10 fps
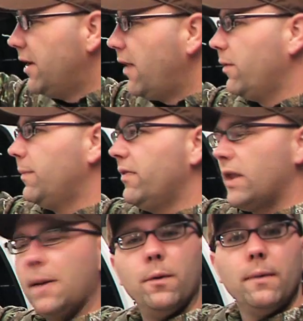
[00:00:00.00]
another bin
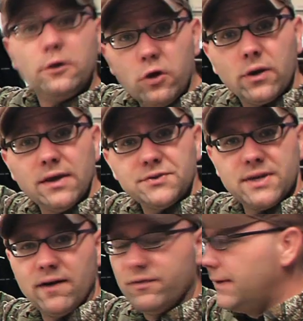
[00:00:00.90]
that I put my cooking
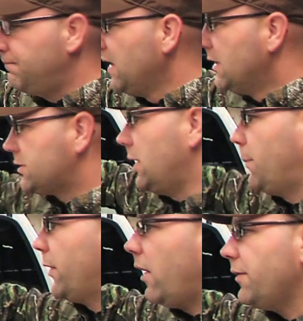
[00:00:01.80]
stuff in. So you
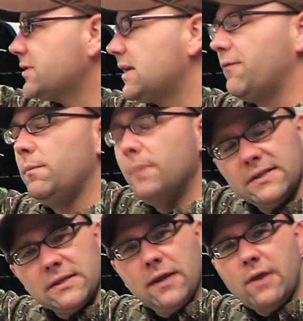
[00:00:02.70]
put all your stuff in
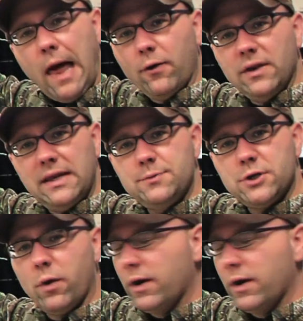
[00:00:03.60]
bins. It not only keeps you